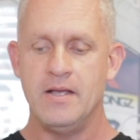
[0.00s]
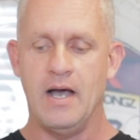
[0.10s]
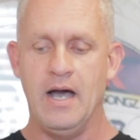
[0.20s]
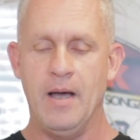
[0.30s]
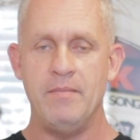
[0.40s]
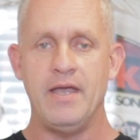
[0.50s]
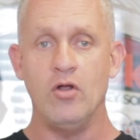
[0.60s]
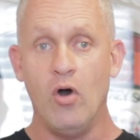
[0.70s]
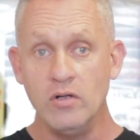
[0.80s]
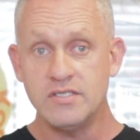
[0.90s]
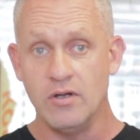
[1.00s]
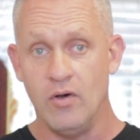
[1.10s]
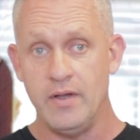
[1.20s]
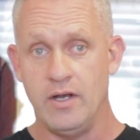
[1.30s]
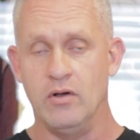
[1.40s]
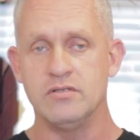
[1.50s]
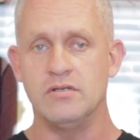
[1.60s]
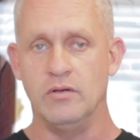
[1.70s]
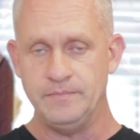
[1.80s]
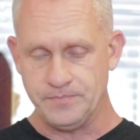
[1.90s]
And also,
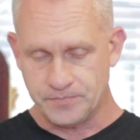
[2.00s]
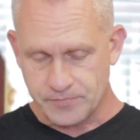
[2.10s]
to